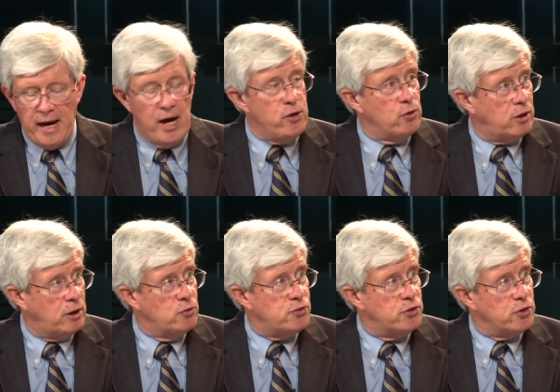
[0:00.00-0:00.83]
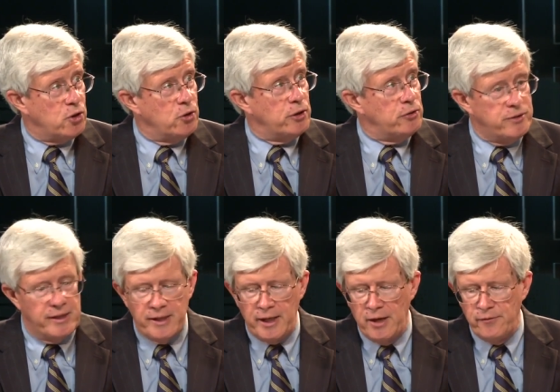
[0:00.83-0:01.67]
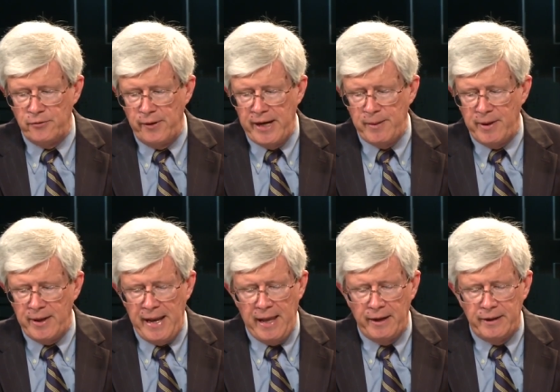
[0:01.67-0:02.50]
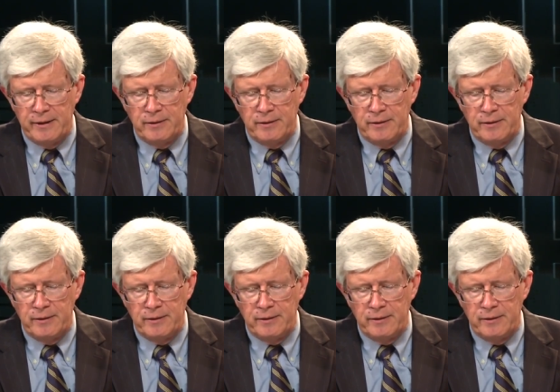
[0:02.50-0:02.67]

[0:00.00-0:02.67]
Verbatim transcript: and you're close to the current Lieutenant Governor Randy McNally.